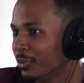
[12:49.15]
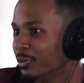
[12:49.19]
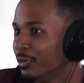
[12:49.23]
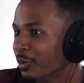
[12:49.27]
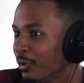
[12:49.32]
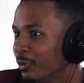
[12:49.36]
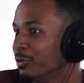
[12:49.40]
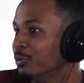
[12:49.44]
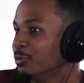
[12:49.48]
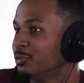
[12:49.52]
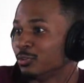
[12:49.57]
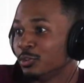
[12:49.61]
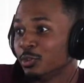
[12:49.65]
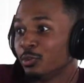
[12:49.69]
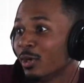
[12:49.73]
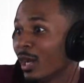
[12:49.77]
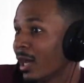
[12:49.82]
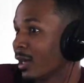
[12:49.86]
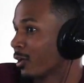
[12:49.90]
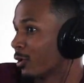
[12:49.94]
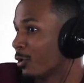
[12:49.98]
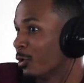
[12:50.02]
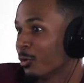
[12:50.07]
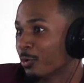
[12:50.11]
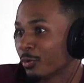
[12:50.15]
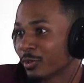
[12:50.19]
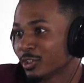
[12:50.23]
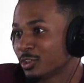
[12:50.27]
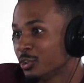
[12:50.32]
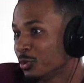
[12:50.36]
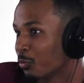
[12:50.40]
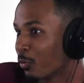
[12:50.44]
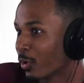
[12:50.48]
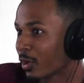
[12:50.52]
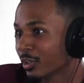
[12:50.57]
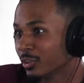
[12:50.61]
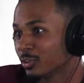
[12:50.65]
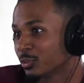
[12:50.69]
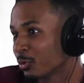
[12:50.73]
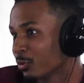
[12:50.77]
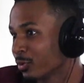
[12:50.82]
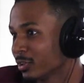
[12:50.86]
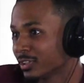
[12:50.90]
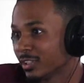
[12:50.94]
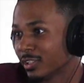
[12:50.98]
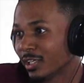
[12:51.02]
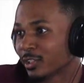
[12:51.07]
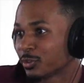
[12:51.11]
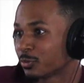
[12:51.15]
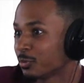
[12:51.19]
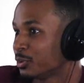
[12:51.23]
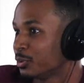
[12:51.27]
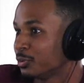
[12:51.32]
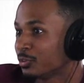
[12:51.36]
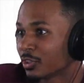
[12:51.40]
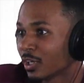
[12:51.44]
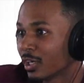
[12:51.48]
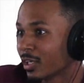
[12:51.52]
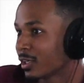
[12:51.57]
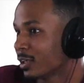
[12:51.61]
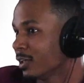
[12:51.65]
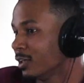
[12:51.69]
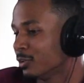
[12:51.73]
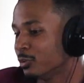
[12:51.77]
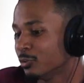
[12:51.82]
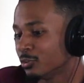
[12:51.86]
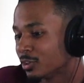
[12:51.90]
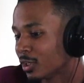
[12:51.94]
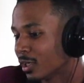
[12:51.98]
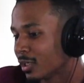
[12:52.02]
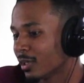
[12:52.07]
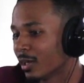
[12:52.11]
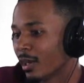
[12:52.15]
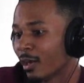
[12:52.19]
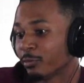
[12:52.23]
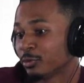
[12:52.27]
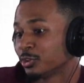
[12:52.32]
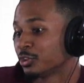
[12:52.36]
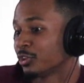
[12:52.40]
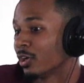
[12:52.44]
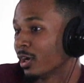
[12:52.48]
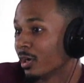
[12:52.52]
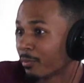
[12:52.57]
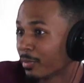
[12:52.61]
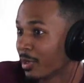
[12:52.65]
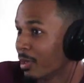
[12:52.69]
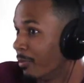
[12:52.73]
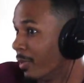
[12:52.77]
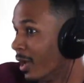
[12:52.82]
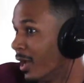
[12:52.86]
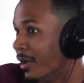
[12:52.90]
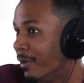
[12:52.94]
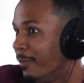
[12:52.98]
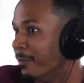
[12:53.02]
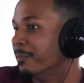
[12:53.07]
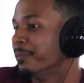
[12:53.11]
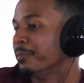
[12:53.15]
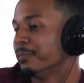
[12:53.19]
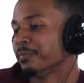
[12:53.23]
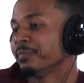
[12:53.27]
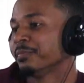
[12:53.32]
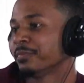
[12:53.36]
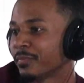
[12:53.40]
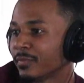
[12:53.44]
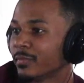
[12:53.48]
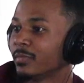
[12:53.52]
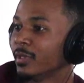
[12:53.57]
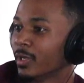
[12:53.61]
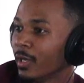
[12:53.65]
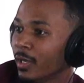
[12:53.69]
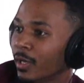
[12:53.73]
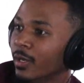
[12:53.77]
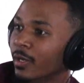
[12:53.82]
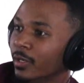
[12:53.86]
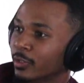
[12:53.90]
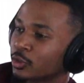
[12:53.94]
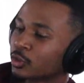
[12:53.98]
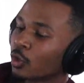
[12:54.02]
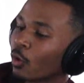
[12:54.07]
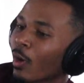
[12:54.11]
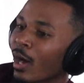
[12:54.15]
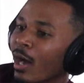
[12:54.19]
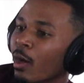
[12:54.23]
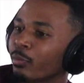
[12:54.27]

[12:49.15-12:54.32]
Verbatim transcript: You know, you, you got a goal that you're working towards and that's what you're trying to get. You trying to I was trying to be a man. Mm, yeah. So mm.